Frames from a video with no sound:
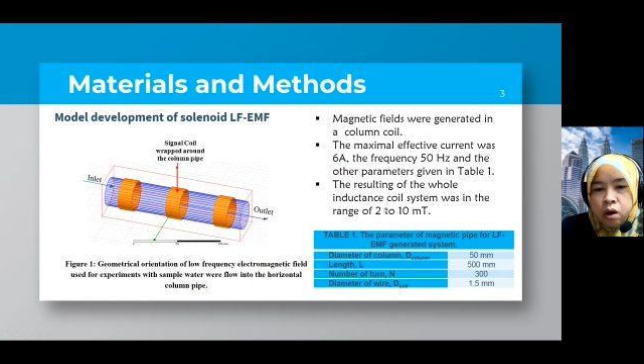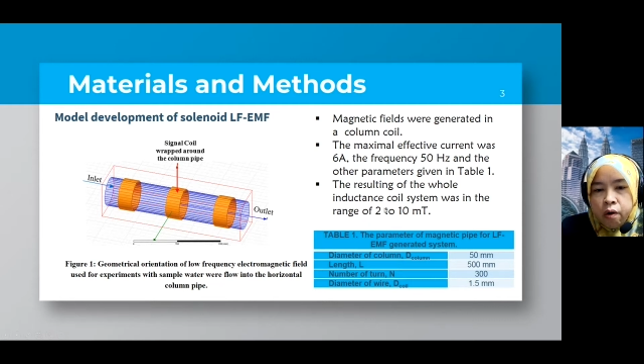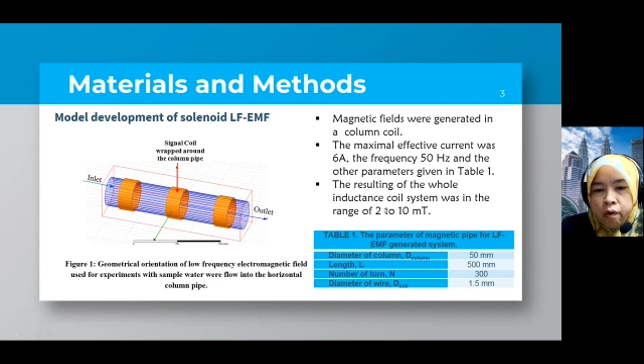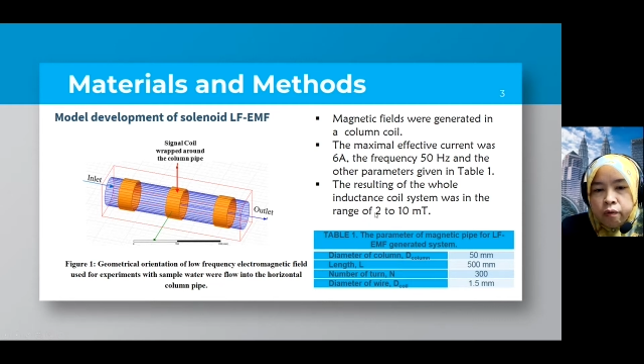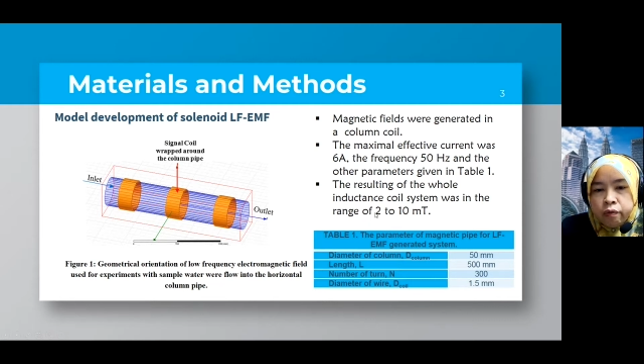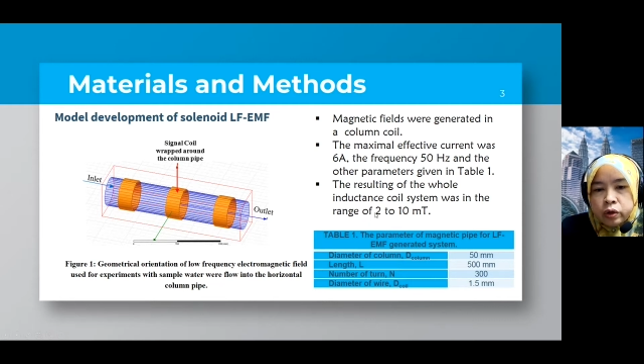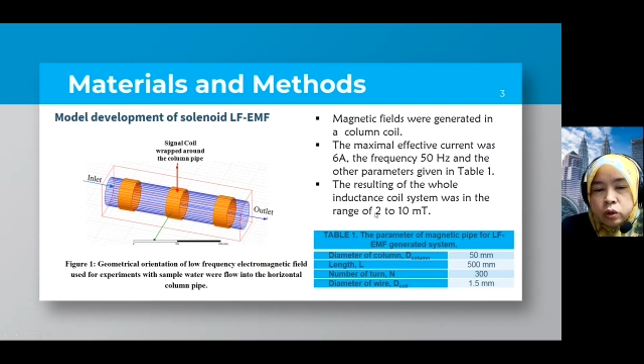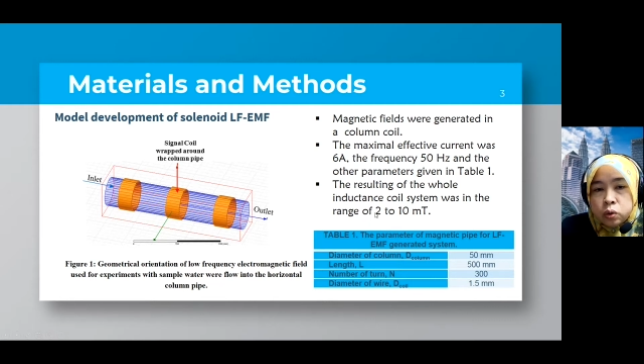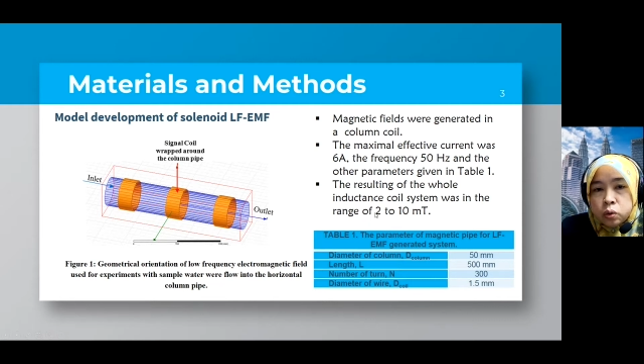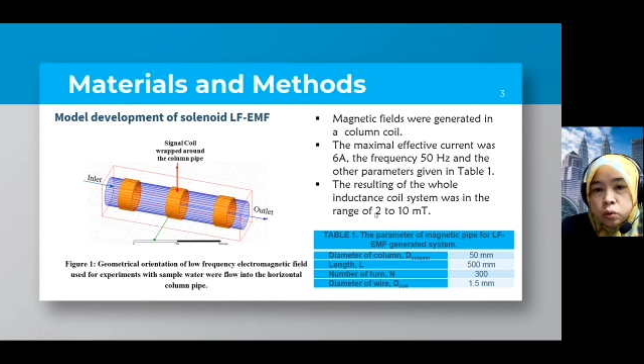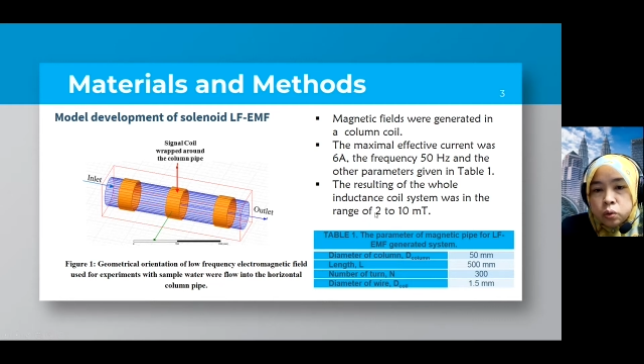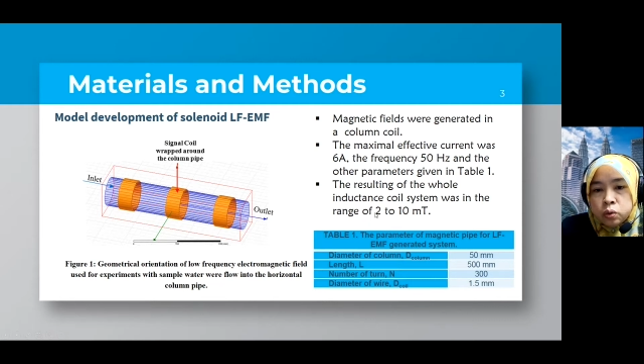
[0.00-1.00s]
of
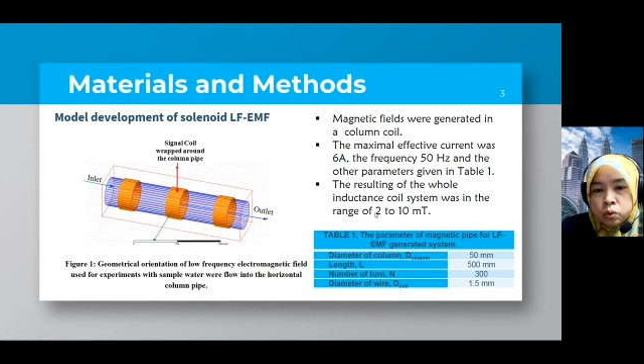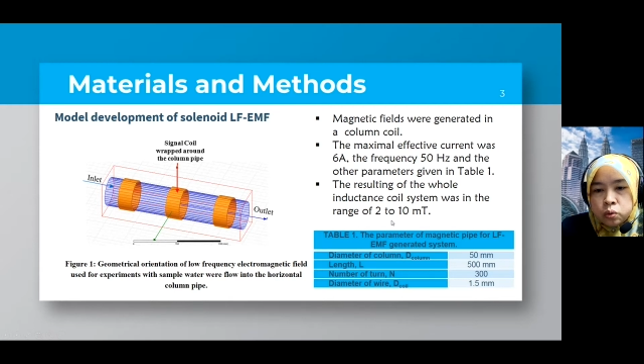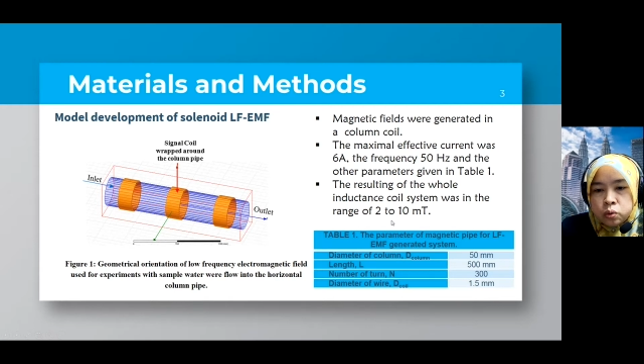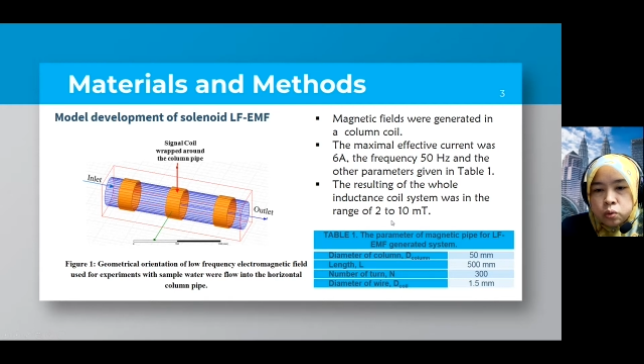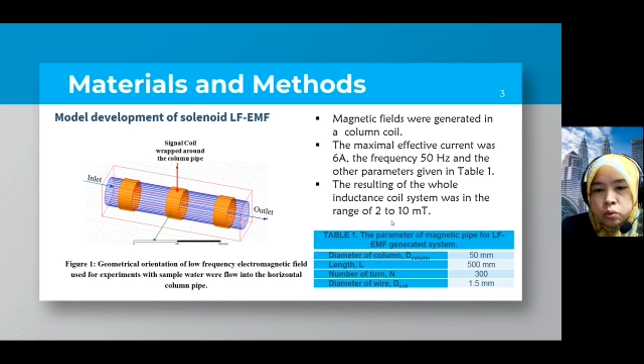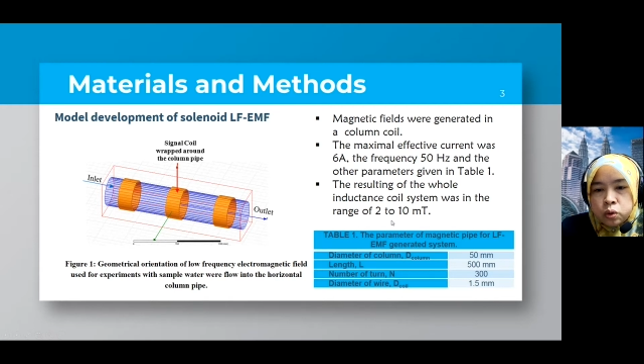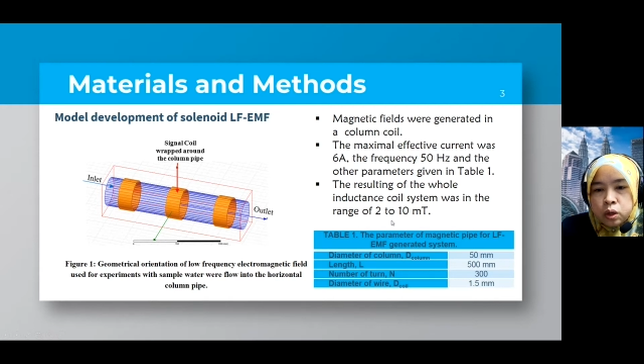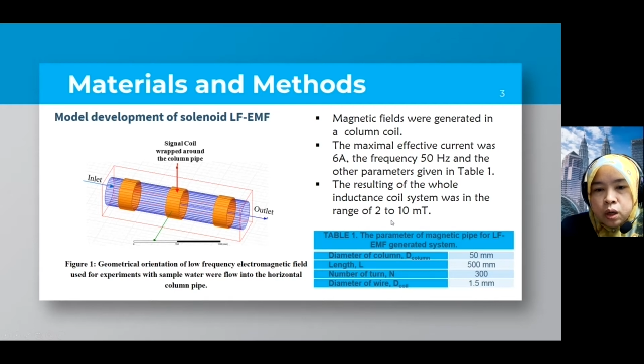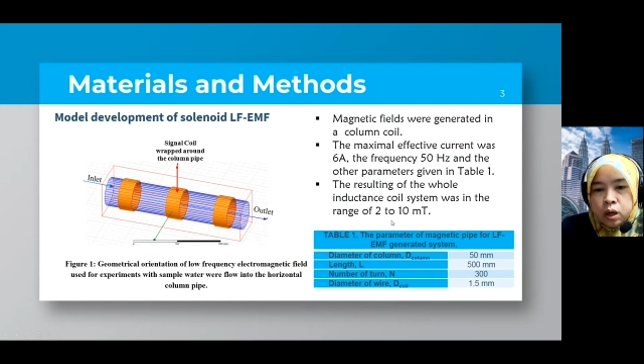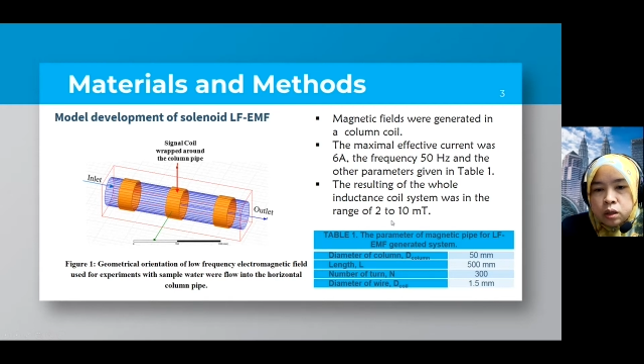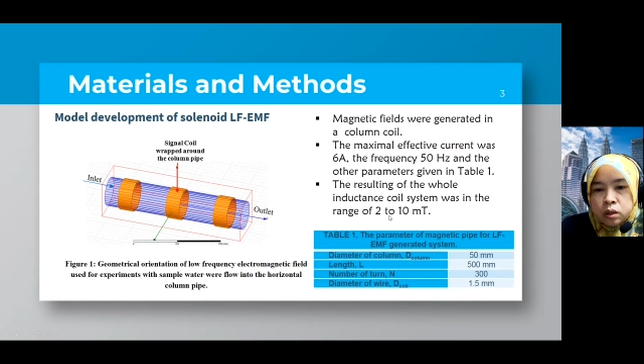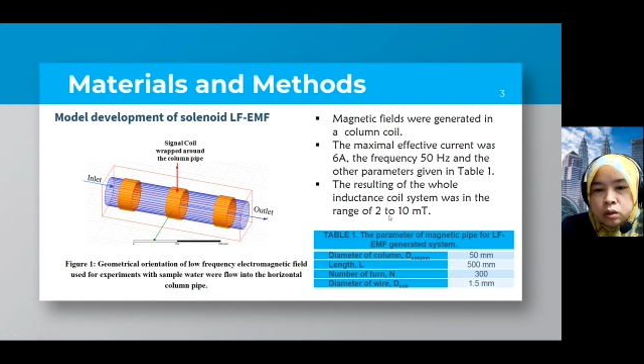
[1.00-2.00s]
2 to
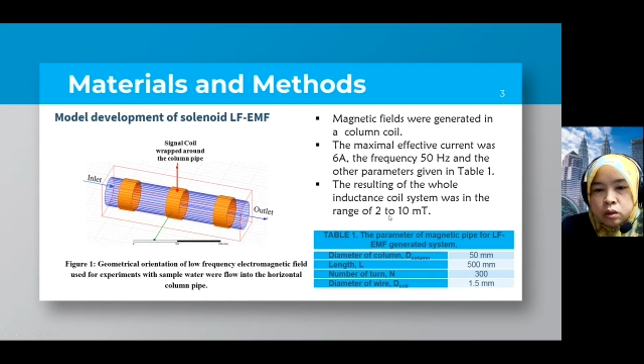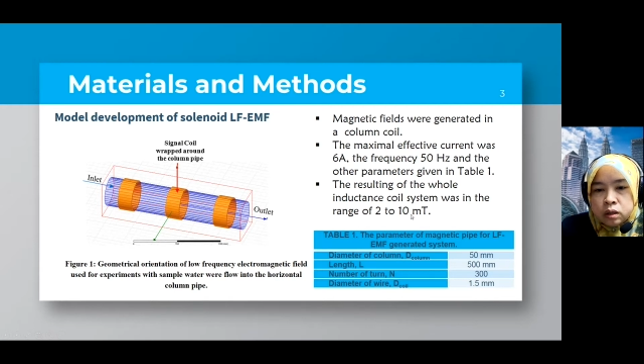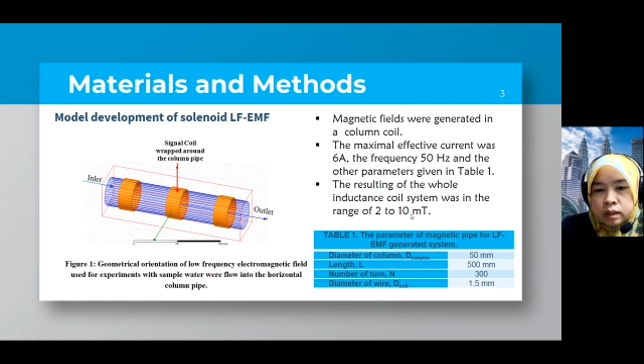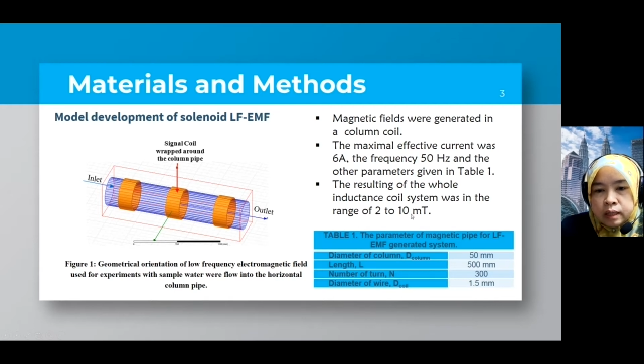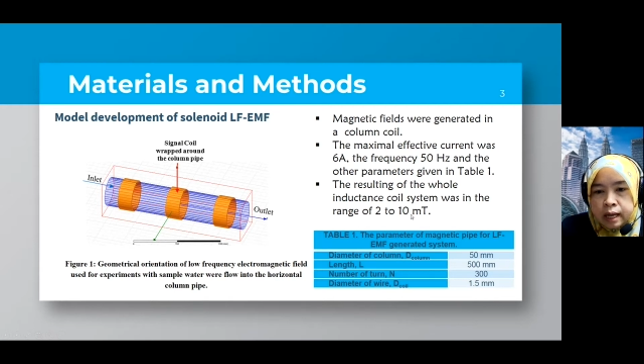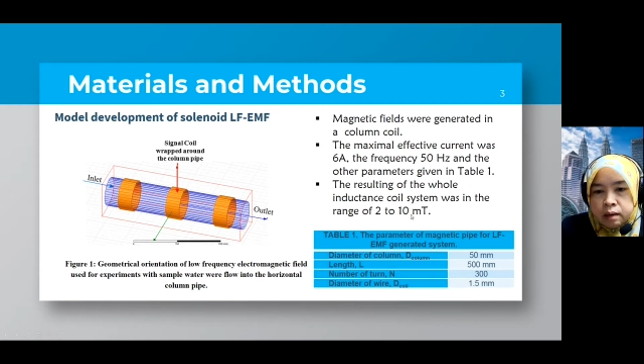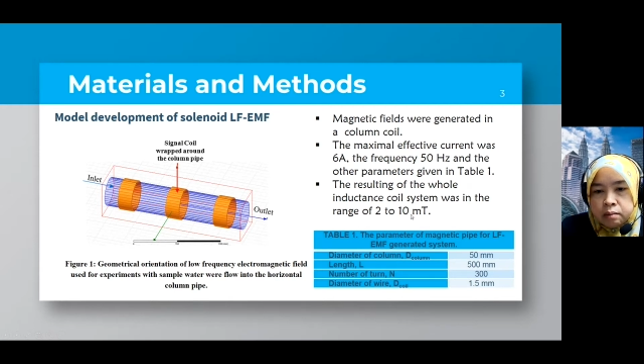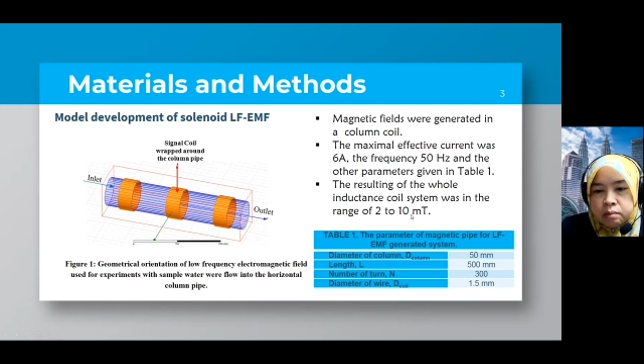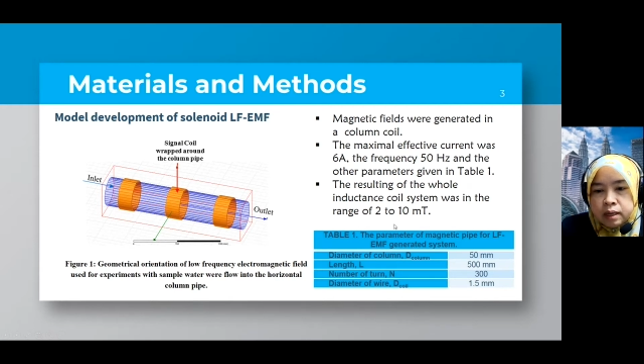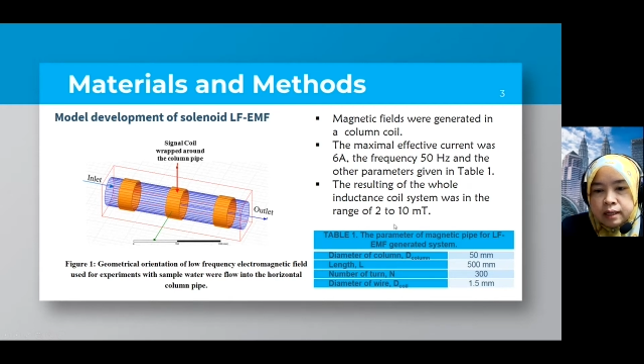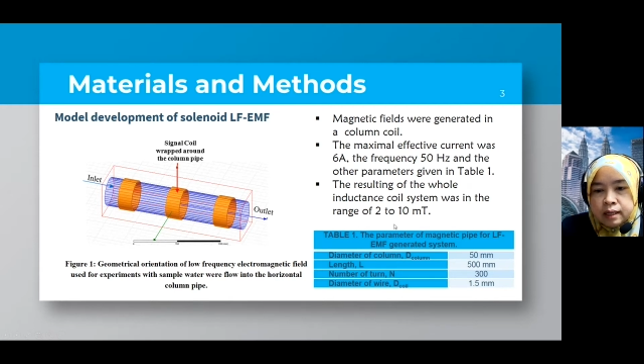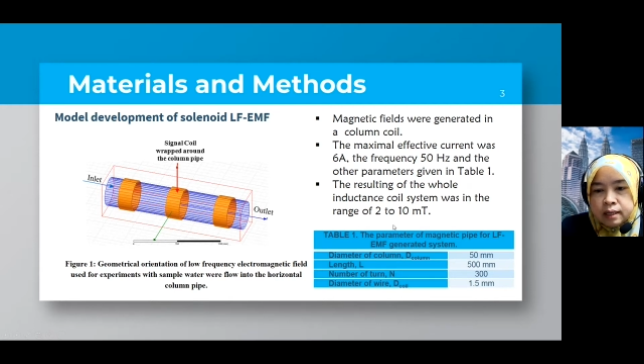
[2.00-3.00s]
10
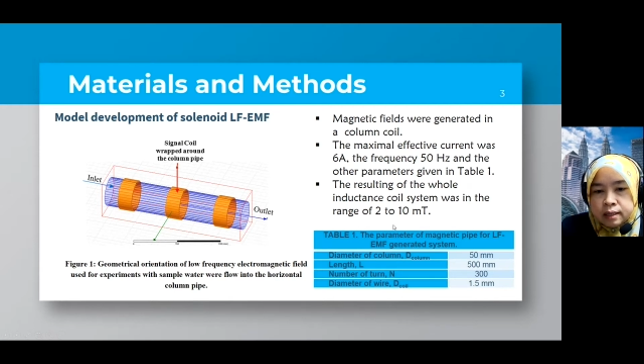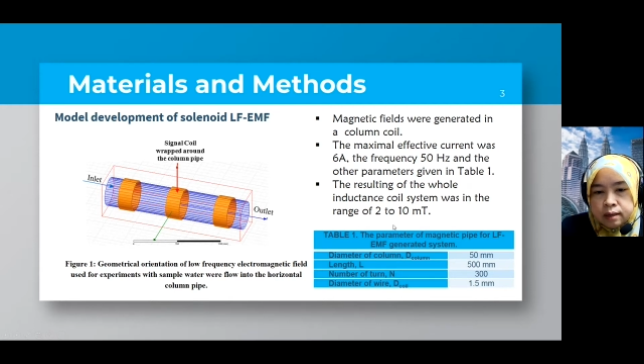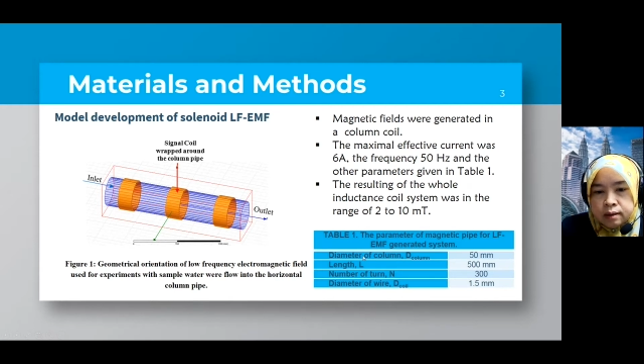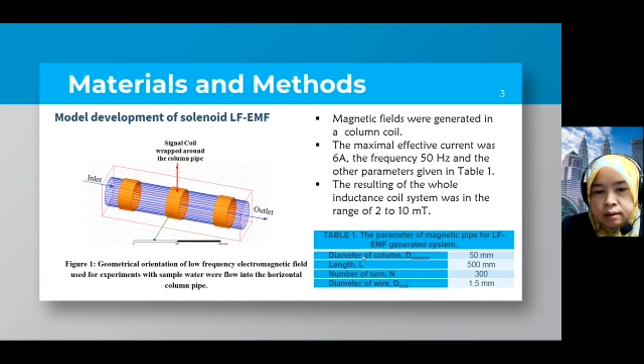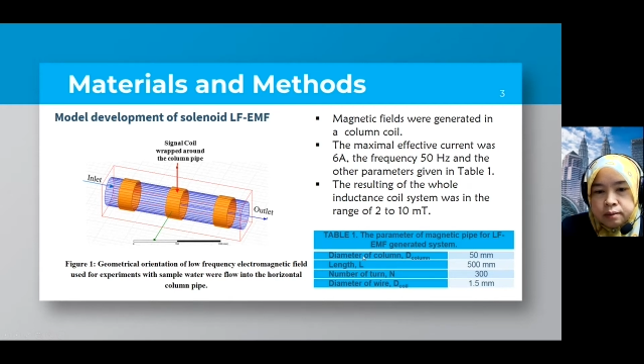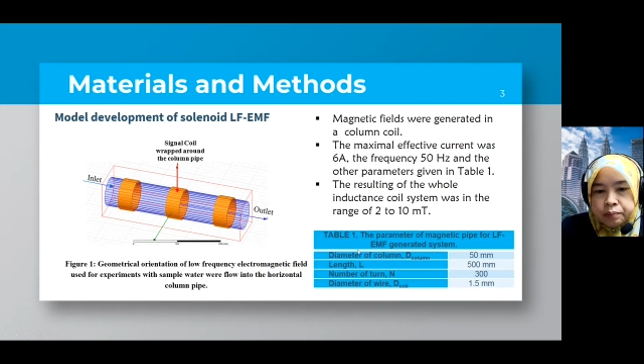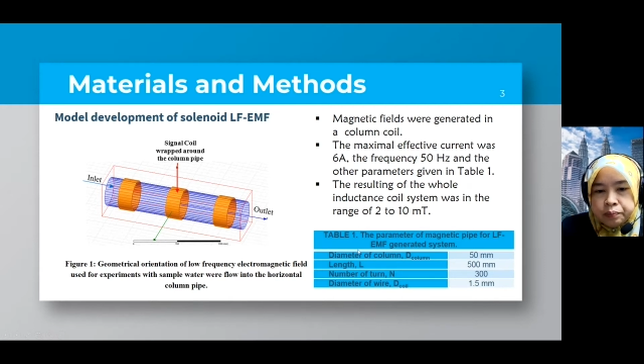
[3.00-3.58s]
millitesla.